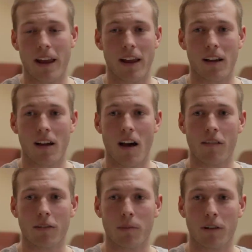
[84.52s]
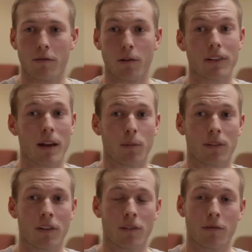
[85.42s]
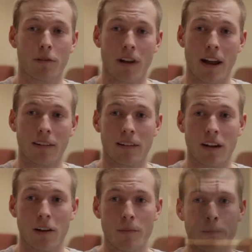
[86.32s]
they offered me a full-time position for next year.